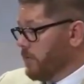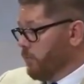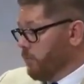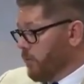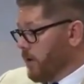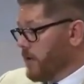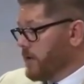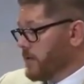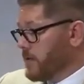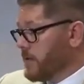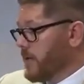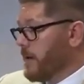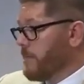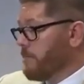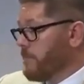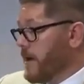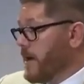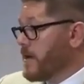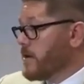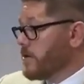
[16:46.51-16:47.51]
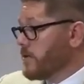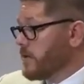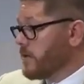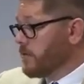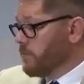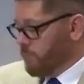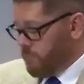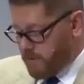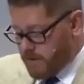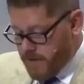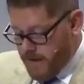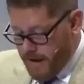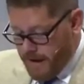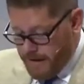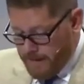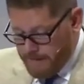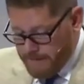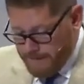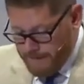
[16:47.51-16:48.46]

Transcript: We're on the same page with that.